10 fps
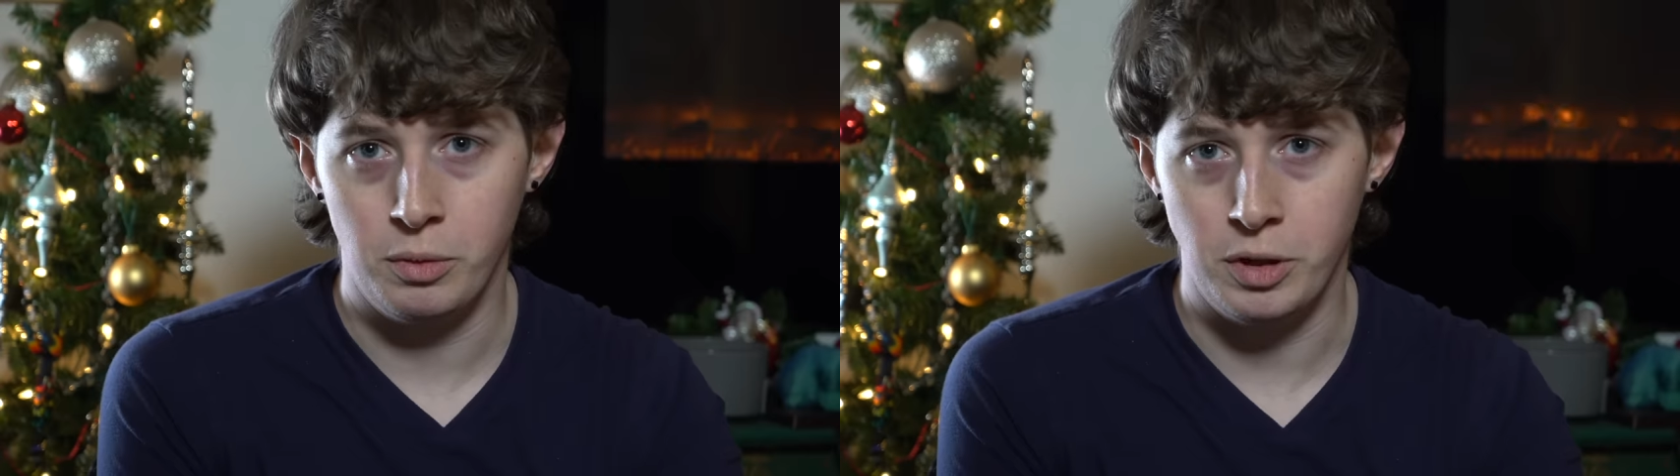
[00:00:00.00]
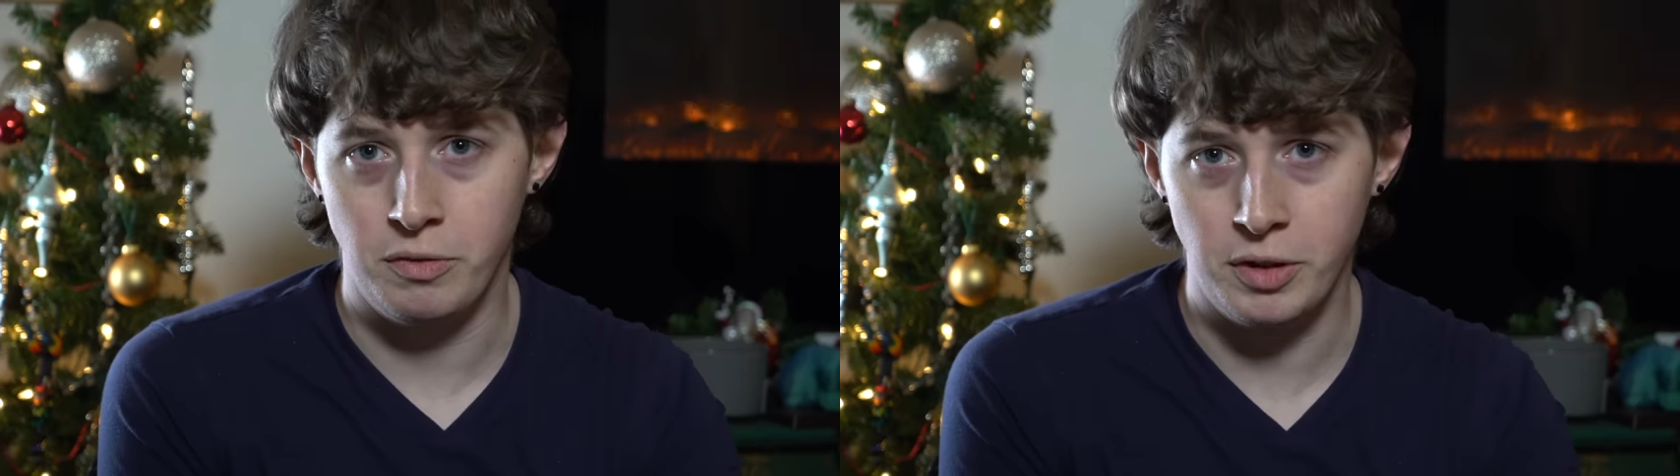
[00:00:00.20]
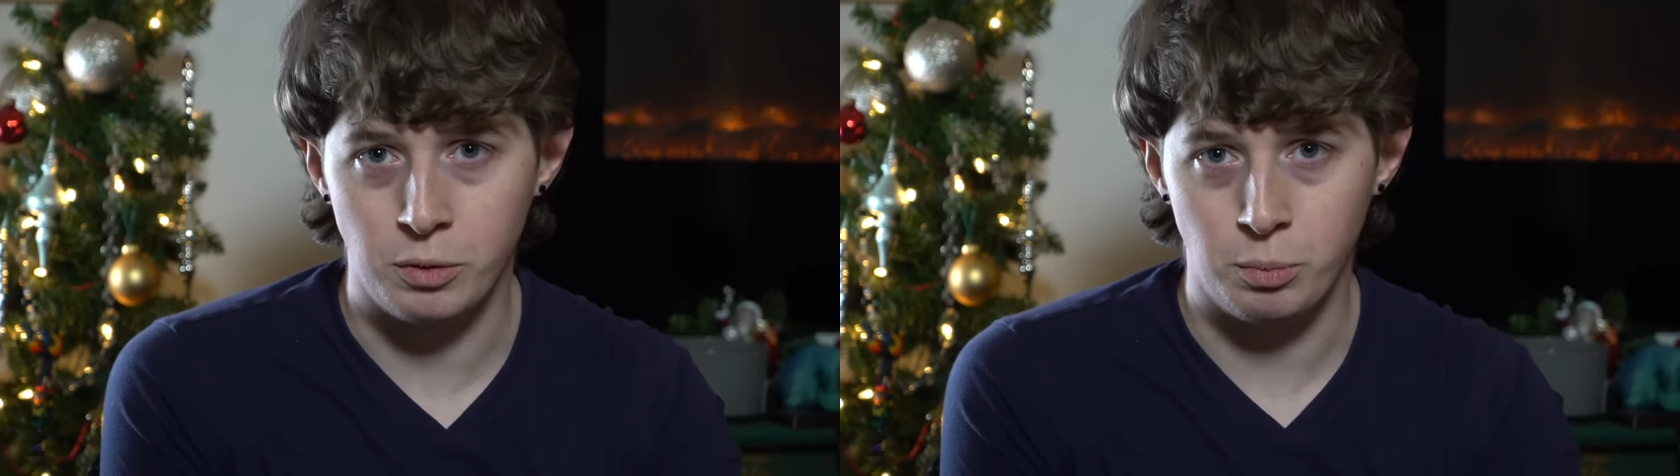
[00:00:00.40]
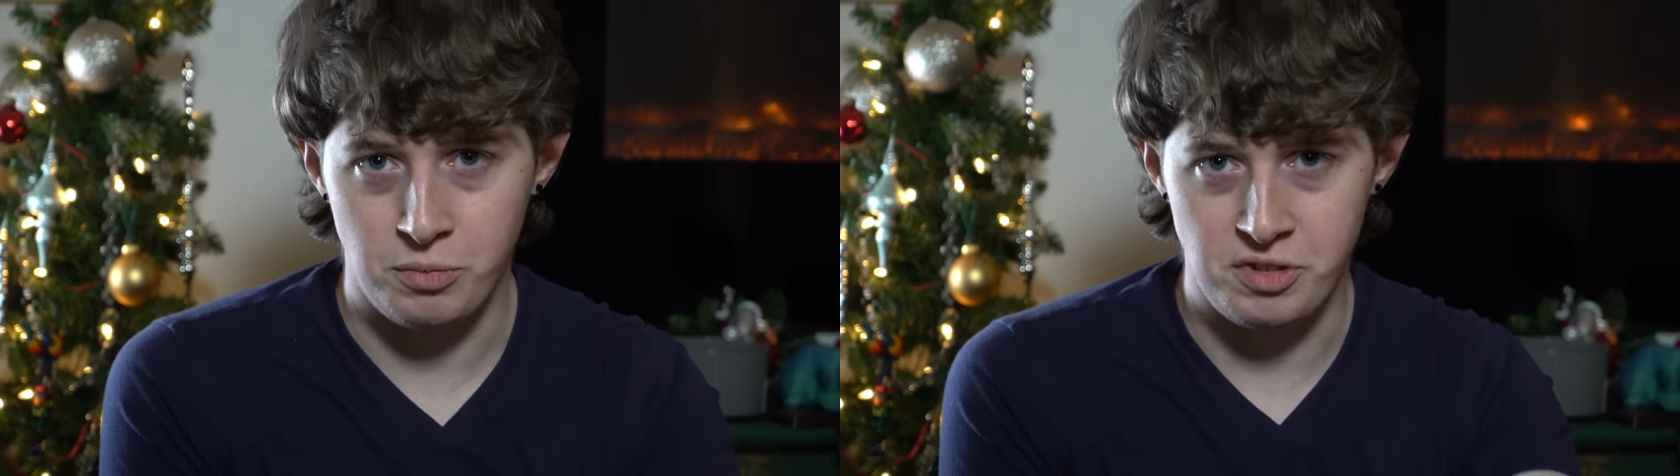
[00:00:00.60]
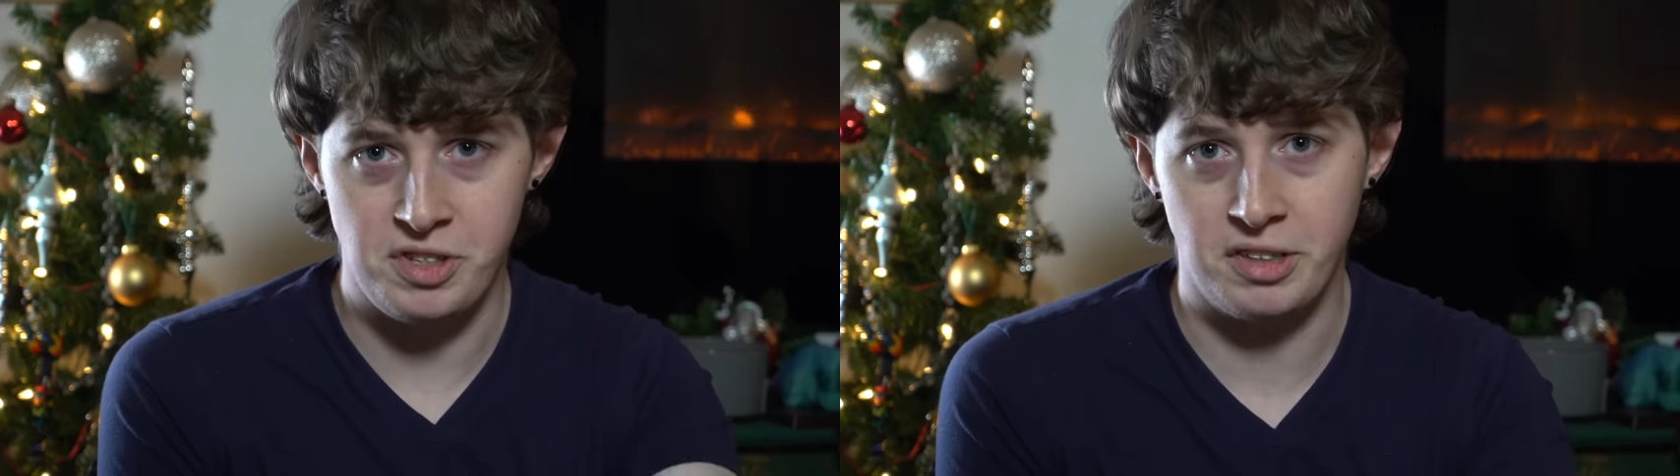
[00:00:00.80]
You feel
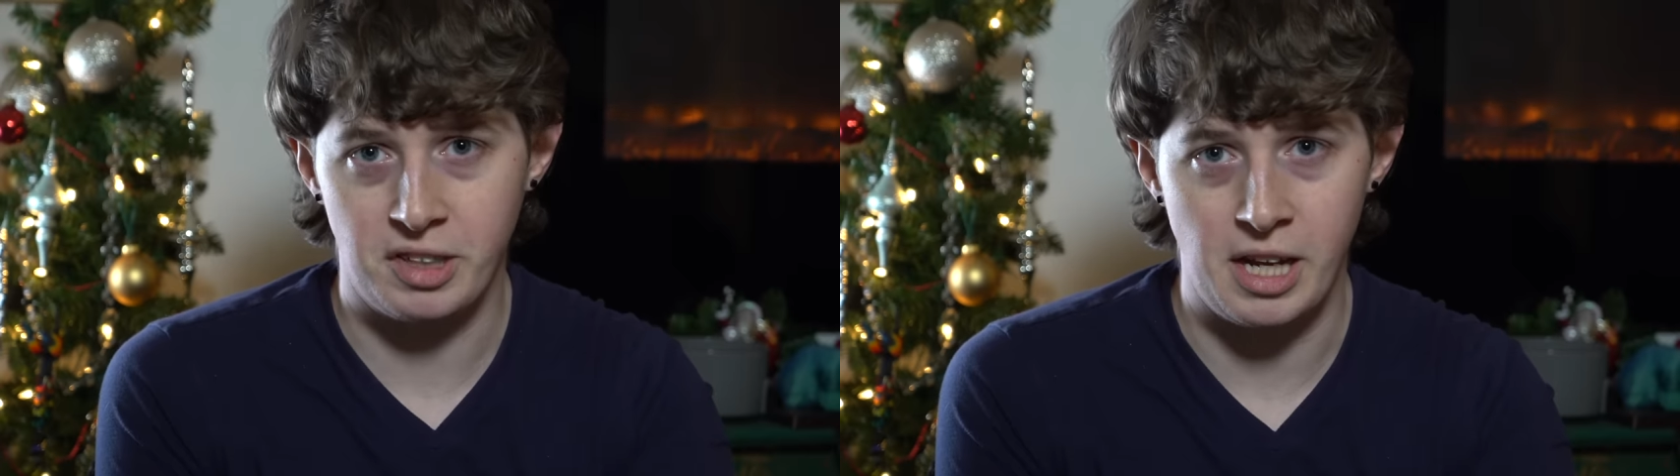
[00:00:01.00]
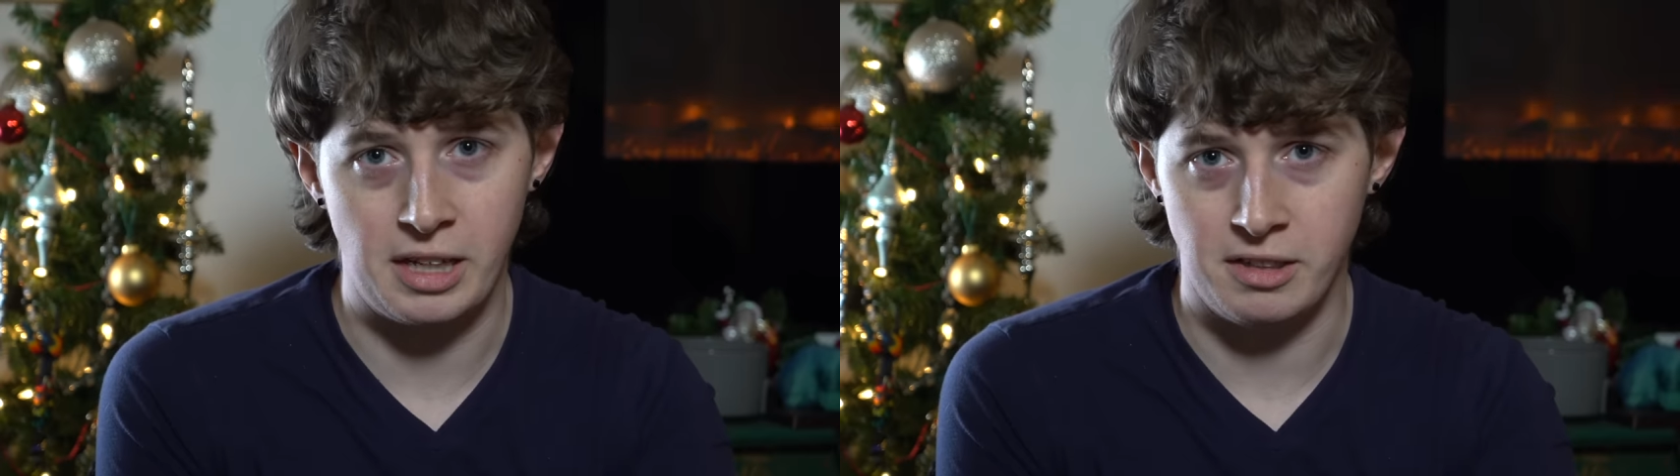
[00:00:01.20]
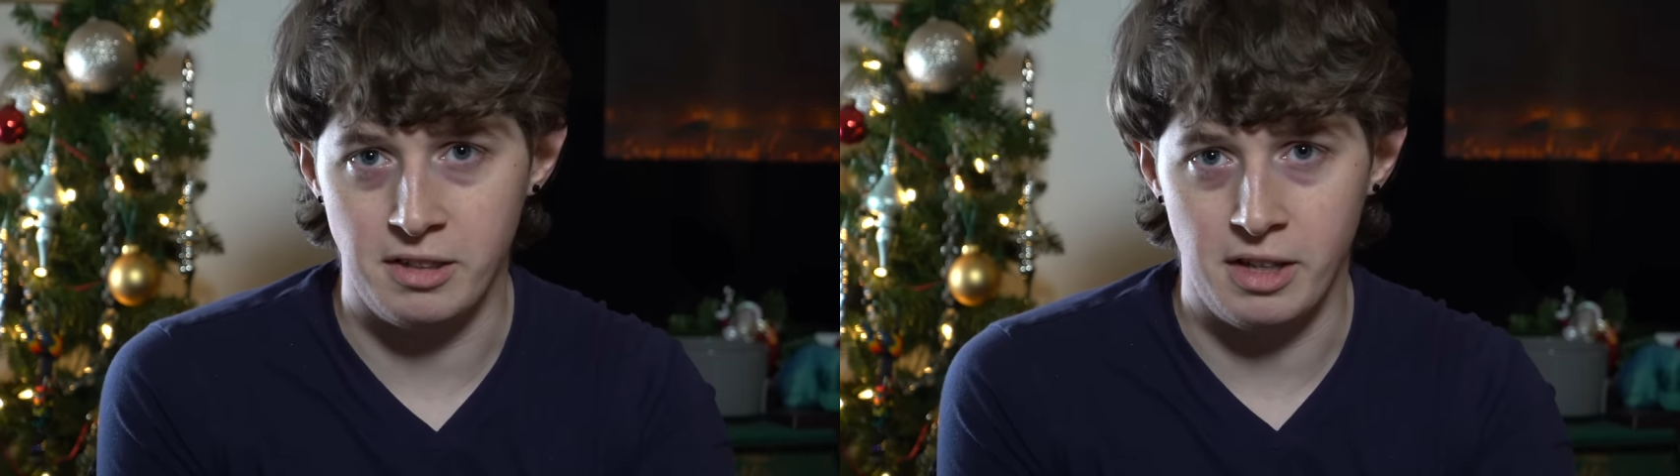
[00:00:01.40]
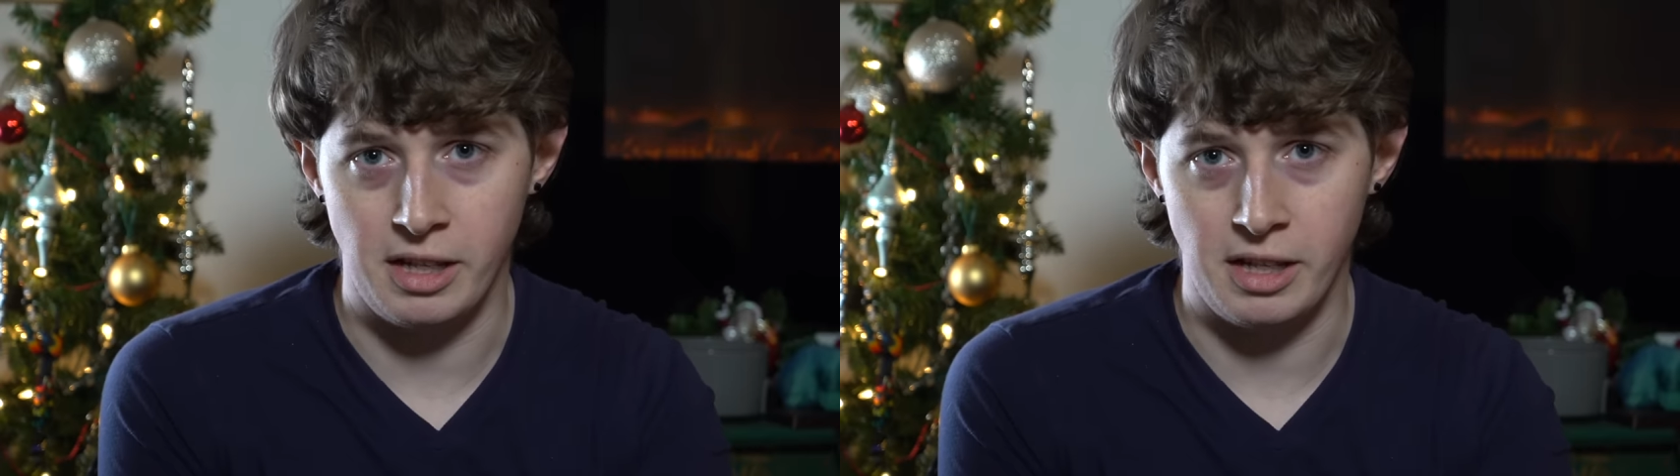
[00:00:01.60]
disconnected